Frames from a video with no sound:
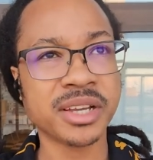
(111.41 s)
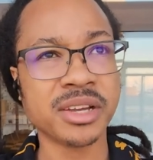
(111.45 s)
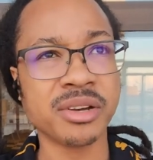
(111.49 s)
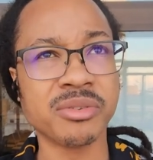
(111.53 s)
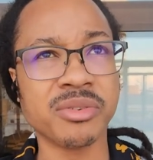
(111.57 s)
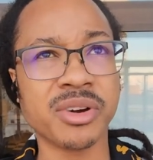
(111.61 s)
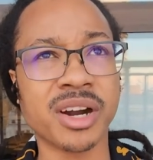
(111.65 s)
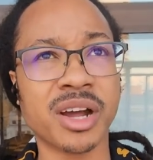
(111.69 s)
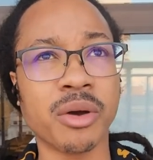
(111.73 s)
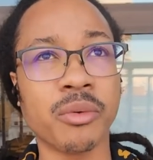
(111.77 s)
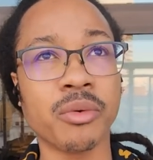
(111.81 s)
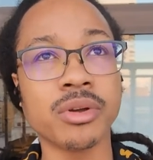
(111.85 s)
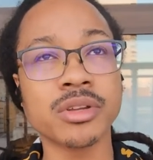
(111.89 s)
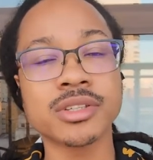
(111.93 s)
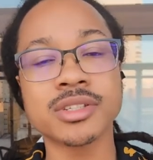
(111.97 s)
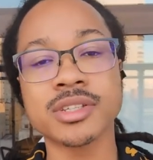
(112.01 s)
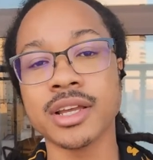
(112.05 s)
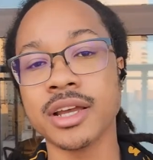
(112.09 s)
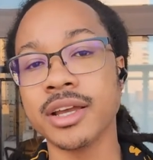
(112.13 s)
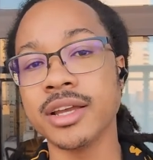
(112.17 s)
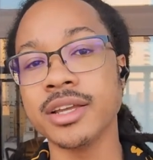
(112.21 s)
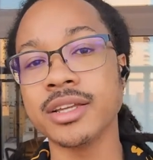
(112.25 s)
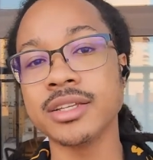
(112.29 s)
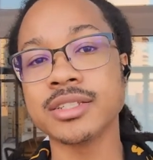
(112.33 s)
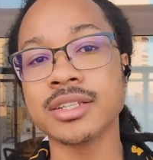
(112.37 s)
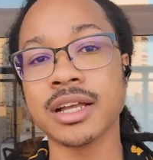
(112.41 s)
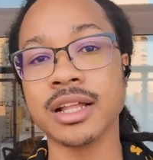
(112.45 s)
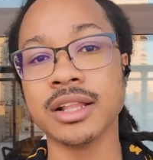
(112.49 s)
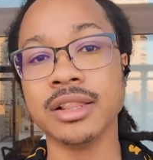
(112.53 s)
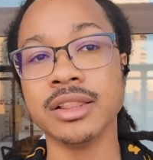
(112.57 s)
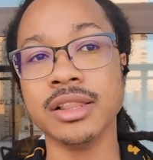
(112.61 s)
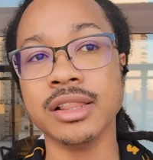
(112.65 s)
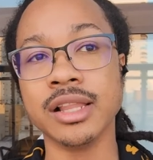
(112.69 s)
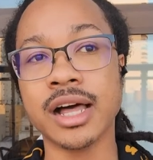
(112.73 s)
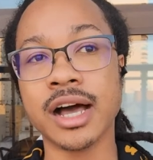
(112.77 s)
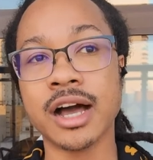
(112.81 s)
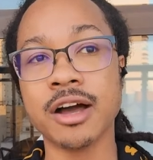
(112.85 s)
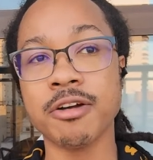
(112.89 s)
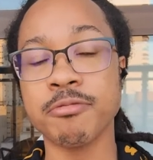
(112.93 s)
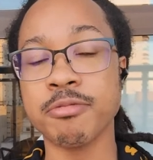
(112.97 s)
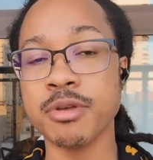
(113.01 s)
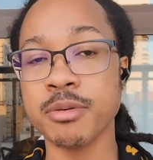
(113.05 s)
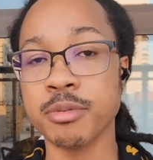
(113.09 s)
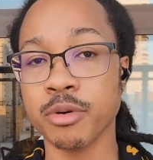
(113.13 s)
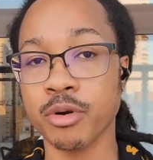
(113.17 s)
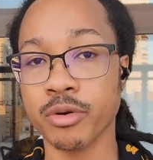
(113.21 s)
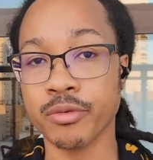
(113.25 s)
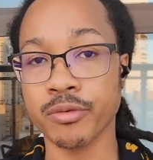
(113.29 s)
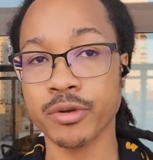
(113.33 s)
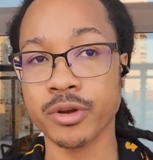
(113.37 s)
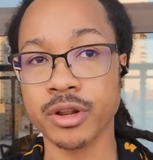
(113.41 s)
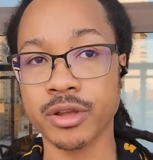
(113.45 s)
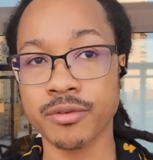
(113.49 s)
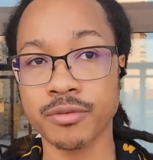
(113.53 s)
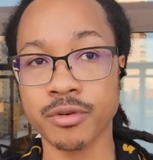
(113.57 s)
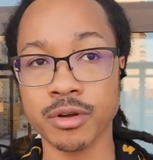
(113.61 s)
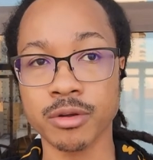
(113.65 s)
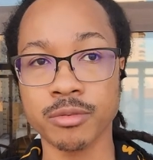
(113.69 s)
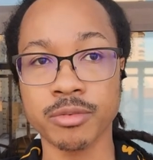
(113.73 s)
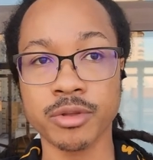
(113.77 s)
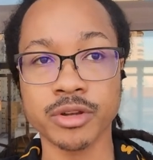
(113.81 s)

what I will say is a lot of people are rooting for him.